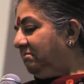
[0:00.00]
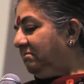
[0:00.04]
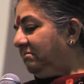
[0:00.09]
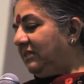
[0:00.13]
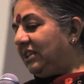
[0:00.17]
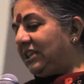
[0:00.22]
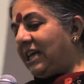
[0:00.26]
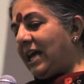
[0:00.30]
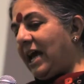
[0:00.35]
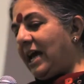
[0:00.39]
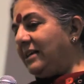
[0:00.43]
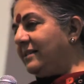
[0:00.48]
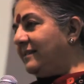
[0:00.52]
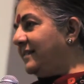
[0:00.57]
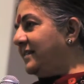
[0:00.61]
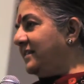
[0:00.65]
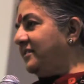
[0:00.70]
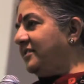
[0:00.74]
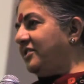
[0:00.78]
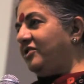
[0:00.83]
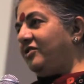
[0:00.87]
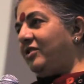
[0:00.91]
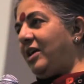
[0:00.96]
The
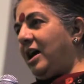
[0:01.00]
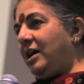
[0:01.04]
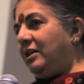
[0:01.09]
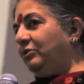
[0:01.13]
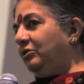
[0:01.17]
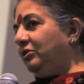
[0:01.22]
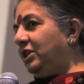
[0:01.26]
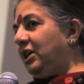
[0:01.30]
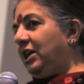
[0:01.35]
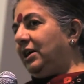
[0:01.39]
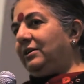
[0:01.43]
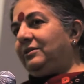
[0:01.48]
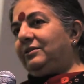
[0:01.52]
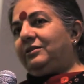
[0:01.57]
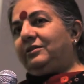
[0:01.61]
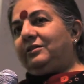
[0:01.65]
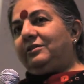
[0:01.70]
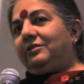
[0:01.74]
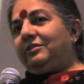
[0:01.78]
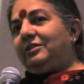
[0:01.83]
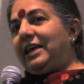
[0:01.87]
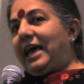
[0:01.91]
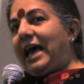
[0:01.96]
cancers around
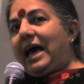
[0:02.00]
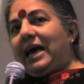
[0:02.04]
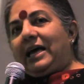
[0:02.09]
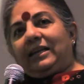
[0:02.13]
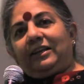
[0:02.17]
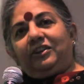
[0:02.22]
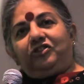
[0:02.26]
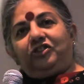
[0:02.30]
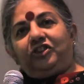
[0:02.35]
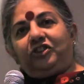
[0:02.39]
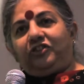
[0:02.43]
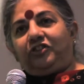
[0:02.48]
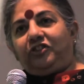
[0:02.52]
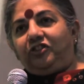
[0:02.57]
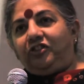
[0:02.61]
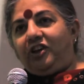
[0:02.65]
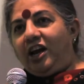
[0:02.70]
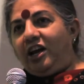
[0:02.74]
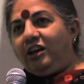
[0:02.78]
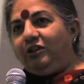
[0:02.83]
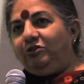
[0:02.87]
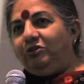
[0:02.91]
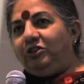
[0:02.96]
us, the allergies
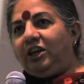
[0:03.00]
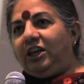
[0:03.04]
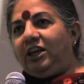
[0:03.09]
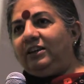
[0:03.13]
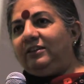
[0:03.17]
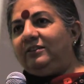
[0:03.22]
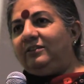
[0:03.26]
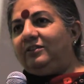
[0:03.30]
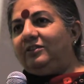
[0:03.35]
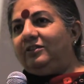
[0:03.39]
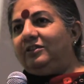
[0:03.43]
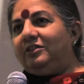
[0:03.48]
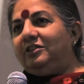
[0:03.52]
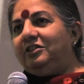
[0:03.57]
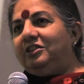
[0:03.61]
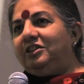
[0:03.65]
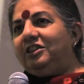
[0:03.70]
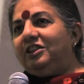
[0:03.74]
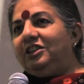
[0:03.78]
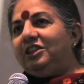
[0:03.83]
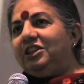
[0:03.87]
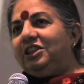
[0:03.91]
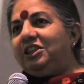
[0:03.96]
around us,
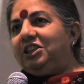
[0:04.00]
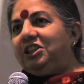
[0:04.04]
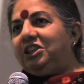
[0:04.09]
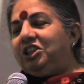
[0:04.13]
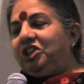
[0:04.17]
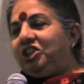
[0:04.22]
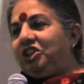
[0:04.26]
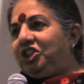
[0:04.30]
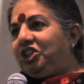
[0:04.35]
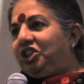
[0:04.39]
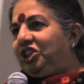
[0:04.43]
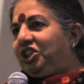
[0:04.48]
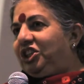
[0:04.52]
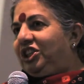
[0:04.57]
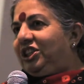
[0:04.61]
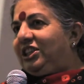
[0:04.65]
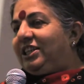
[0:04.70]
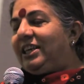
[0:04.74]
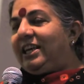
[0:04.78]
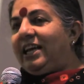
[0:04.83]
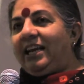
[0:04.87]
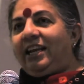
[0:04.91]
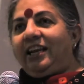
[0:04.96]

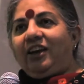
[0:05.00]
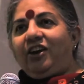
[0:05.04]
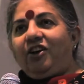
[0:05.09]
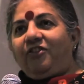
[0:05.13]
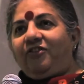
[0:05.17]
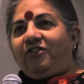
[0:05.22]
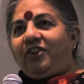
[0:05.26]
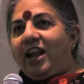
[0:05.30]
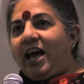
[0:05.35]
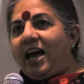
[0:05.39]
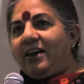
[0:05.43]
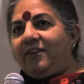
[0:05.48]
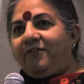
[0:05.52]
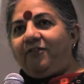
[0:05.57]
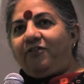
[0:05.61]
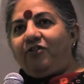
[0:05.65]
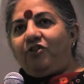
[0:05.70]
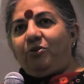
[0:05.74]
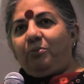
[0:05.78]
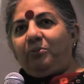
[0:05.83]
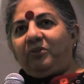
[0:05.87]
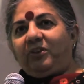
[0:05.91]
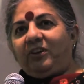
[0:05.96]
killing of life
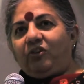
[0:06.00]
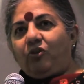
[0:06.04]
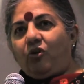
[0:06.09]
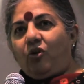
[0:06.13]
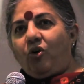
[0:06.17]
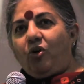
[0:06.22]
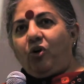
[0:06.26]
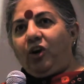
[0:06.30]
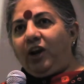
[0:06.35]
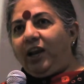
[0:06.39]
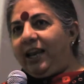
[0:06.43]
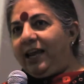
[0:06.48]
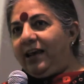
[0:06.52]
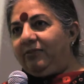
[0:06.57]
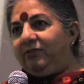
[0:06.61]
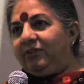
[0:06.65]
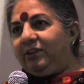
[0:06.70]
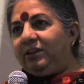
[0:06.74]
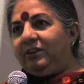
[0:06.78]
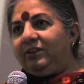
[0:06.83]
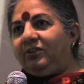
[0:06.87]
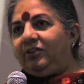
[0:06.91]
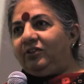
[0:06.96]
forms at all
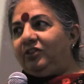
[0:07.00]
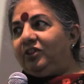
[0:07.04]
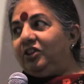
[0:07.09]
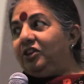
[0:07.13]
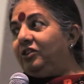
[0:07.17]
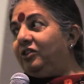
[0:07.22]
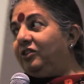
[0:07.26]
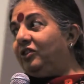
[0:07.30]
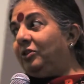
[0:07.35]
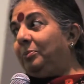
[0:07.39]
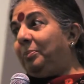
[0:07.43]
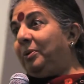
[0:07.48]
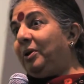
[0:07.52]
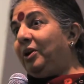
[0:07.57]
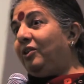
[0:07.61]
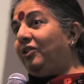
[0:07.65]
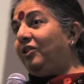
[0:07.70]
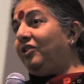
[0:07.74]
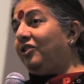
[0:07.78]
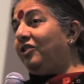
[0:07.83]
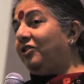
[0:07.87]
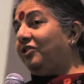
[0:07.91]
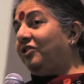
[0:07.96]
levels, the
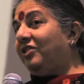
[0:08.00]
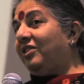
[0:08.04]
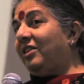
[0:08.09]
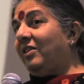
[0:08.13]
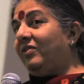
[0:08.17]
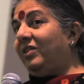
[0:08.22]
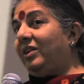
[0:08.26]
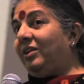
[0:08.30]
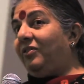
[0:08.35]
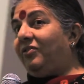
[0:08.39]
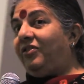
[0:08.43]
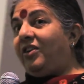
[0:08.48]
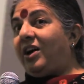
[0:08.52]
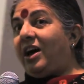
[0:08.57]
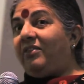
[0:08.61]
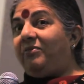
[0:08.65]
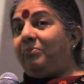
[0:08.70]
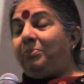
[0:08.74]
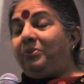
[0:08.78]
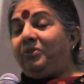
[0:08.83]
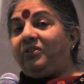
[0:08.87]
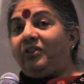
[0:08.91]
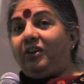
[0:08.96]
disappearance of
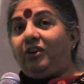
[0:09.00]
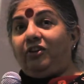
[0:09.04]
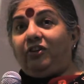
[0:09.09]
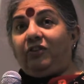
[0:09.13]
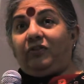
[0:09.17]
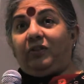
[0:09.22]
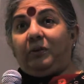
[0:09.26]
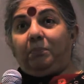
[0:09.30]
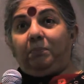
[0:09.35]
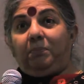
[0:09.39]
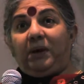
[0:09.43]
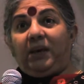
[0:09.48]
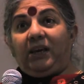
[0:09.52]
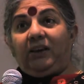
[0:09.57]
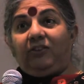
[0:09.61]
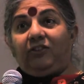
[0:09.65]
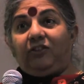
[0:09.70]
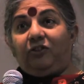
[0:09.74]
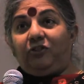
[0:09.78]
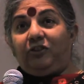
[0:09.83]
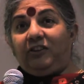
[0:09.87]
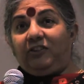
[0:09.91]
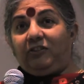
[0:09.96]
75% of the bees
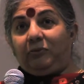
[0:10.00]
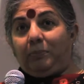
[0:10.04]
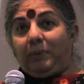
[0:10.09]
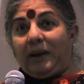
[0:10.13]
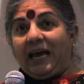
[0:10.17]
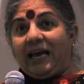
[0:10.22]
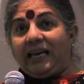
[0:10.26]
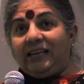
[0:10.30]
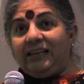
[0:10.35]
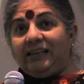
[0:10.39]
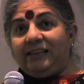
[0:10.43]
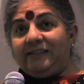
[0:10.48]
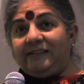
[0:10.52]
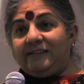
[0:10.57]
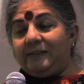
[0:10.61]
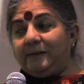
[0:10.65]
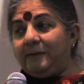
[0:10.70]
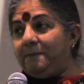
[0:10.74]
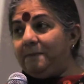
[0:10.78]
on this planet,